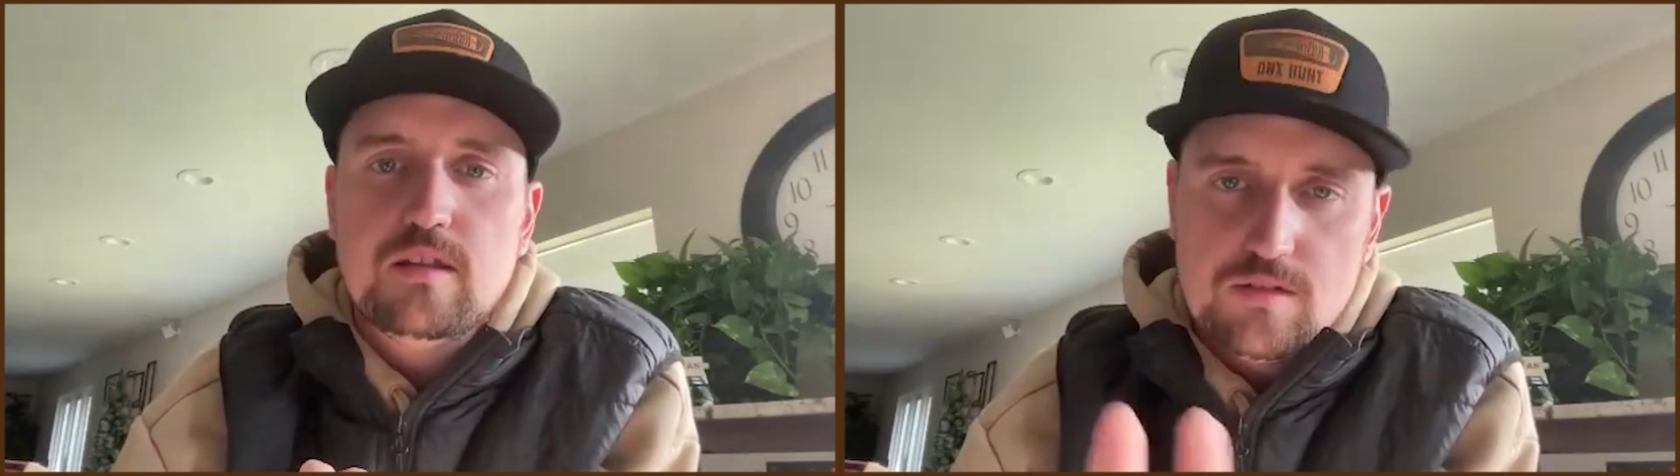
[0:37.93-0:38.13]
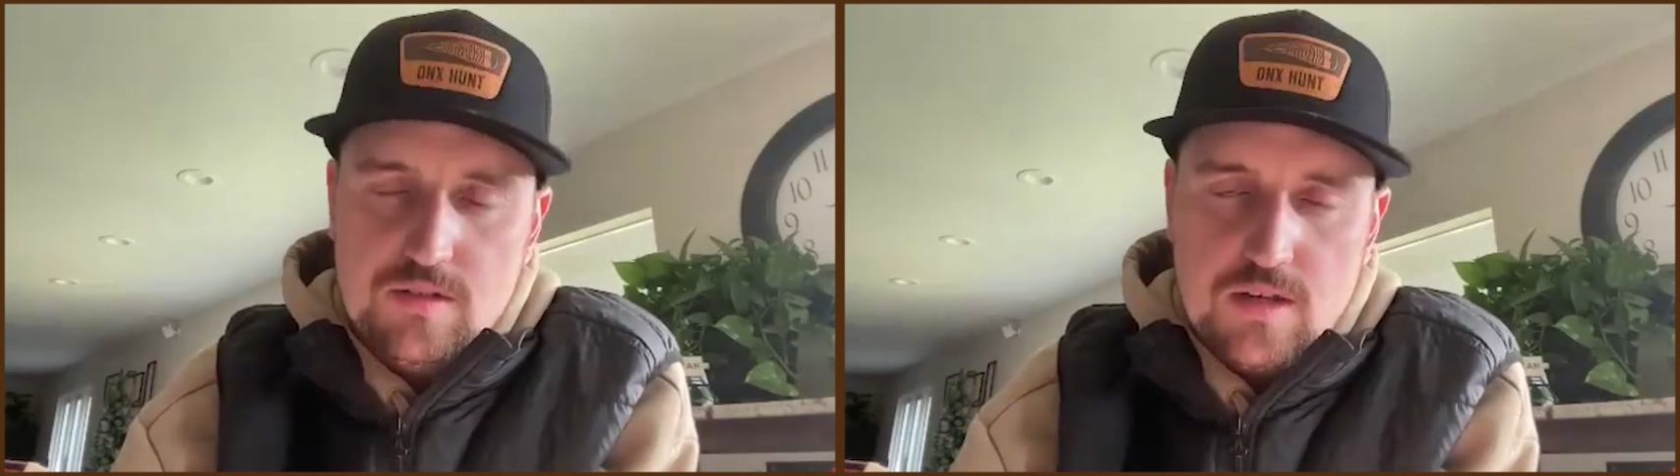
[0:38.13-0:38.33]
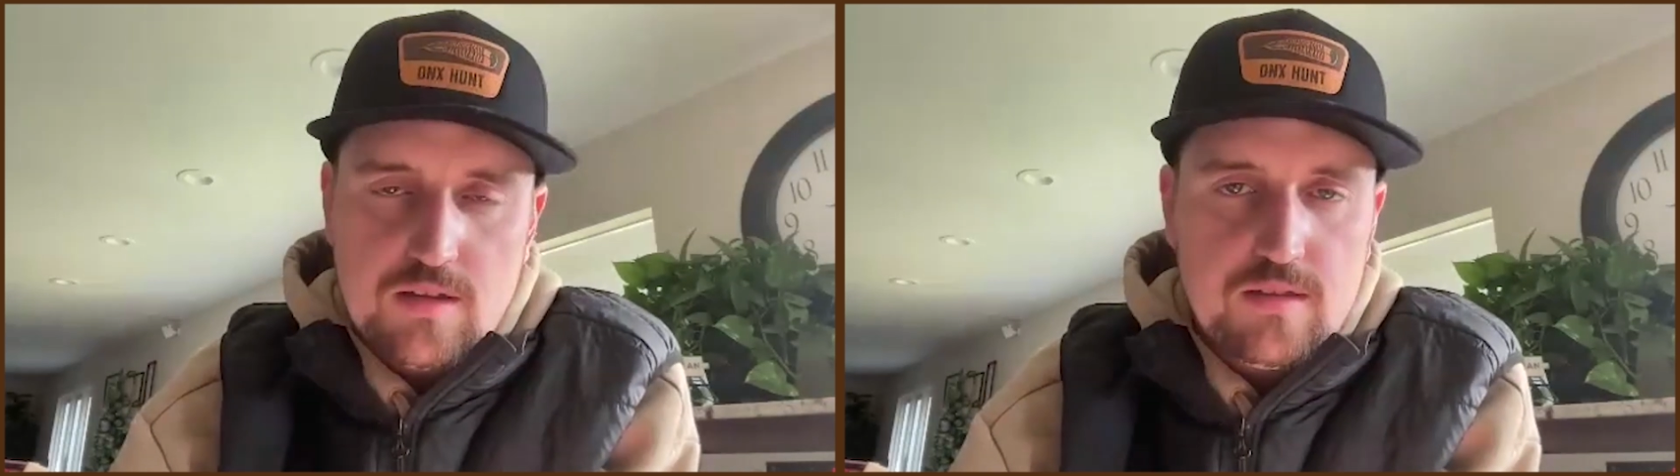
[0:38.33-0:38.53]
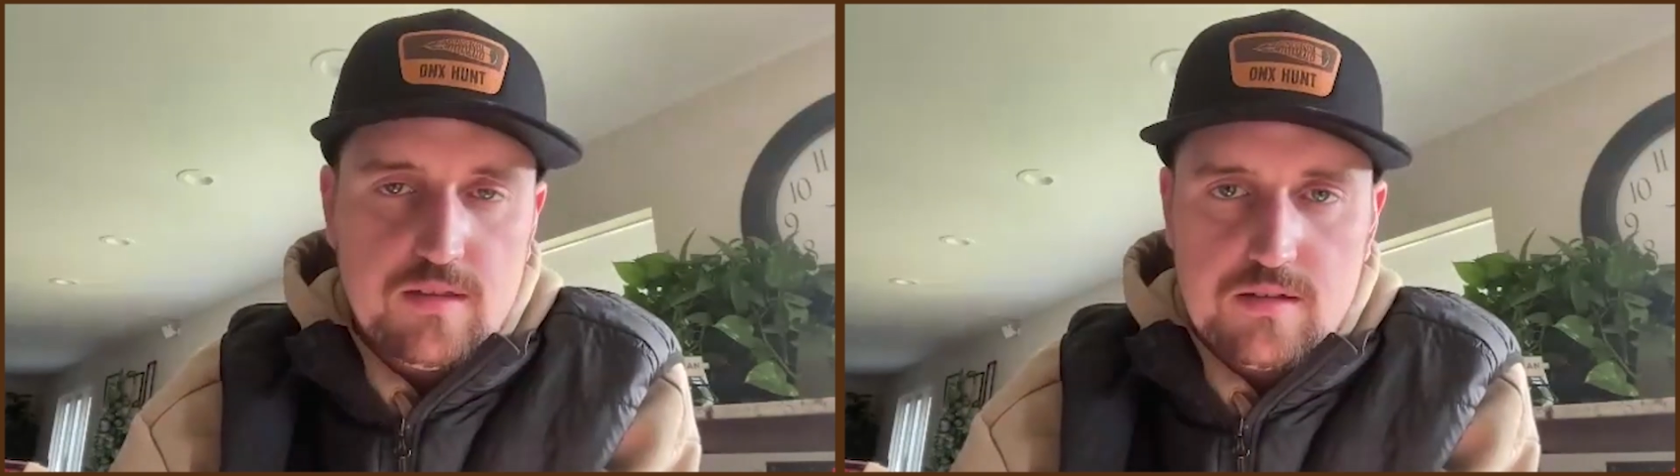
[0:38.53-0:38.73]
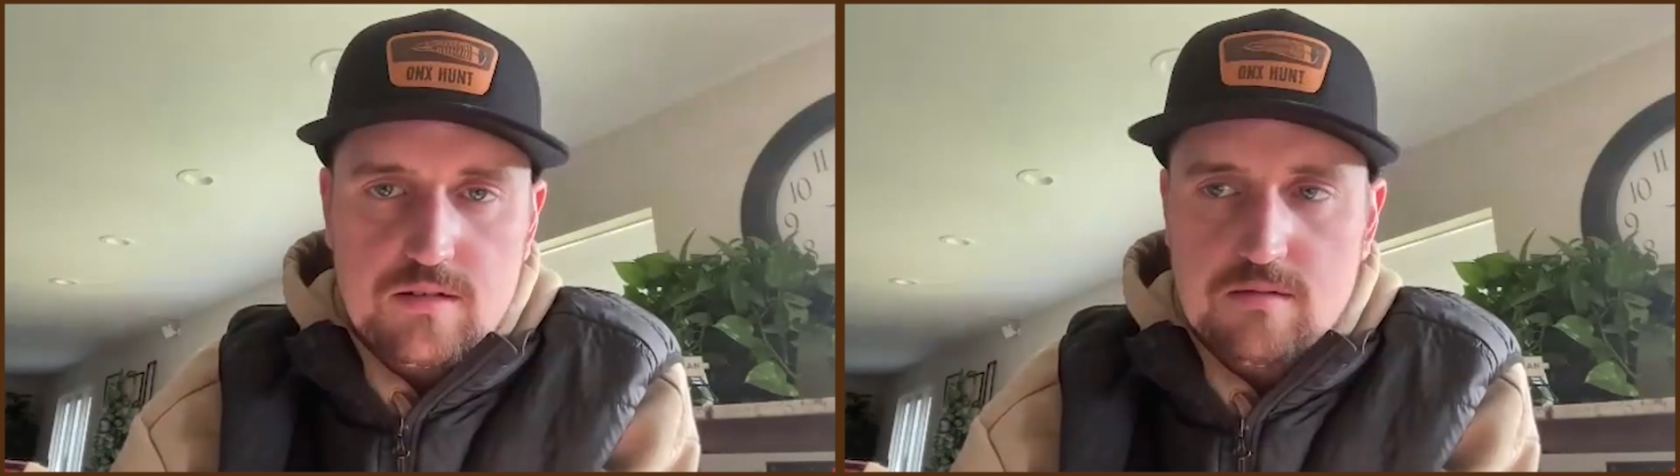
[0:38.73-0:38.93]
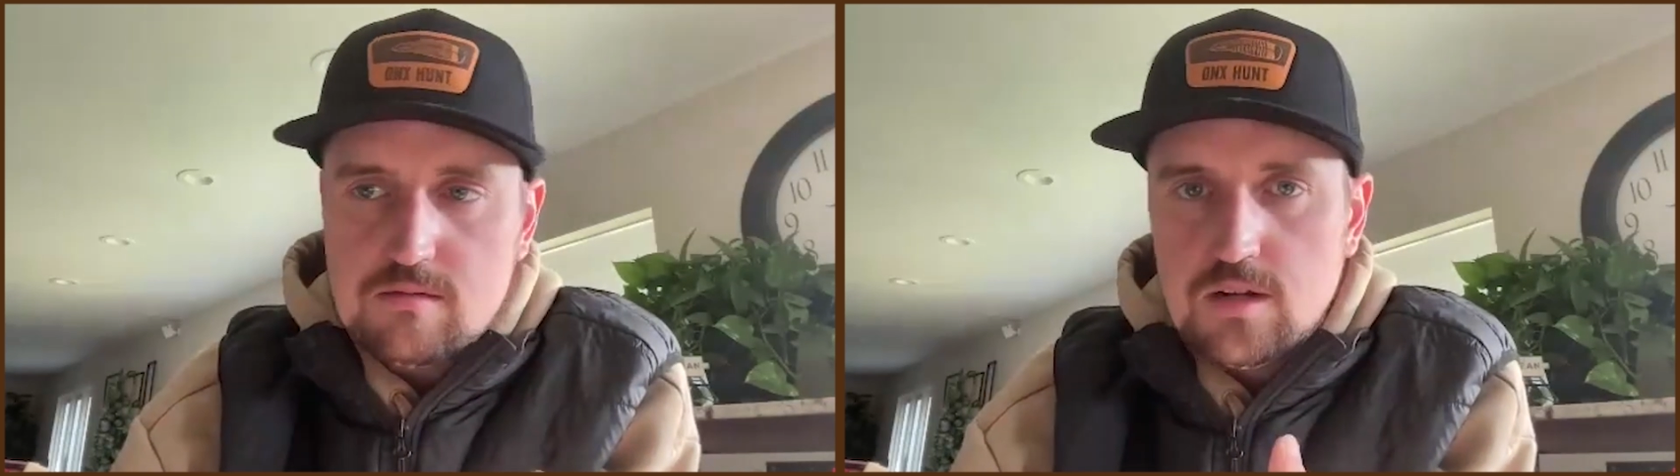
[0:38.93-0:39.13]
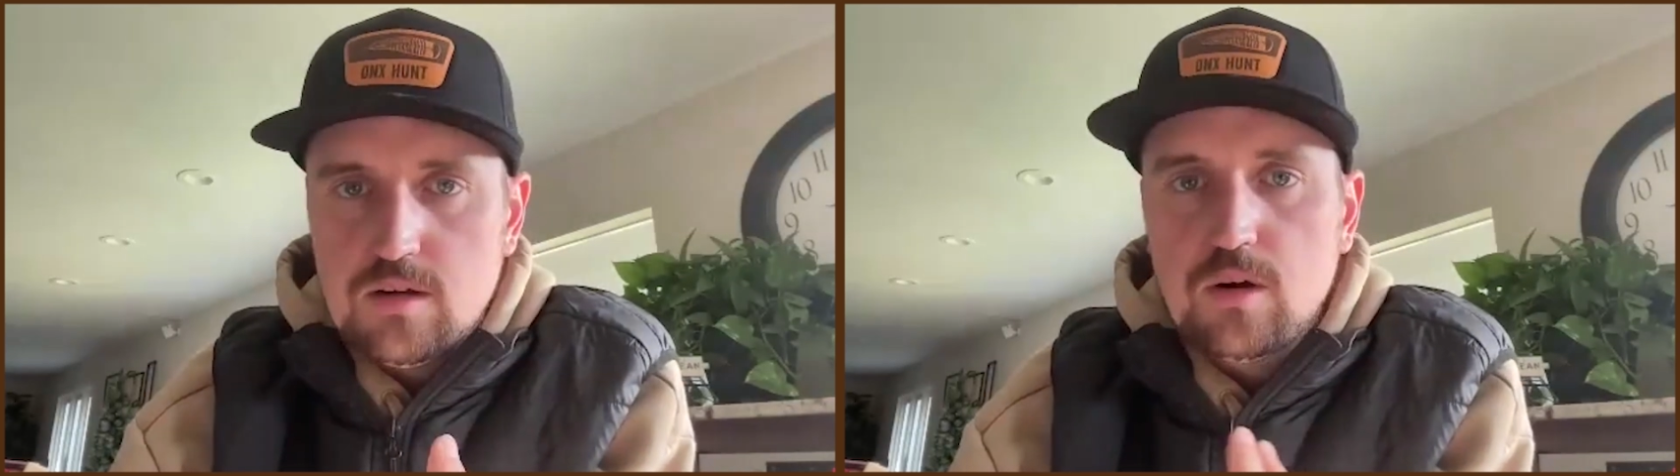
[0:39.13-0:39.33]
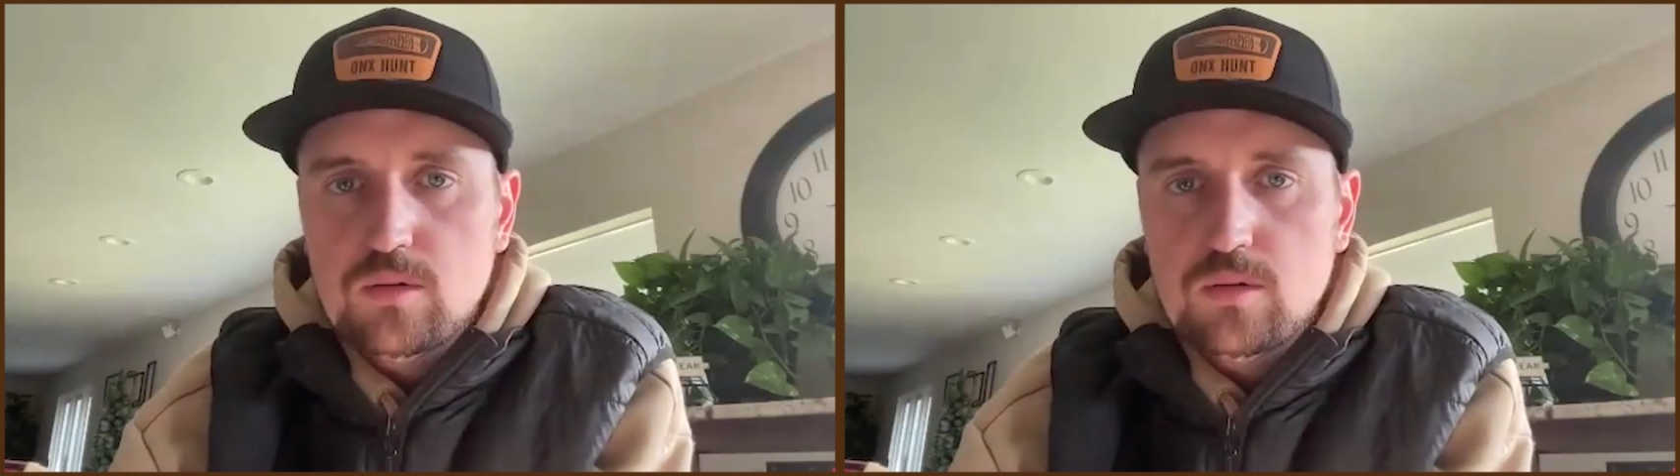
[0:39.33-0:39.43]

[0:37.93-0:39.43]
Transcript: all of a sudden these, you know,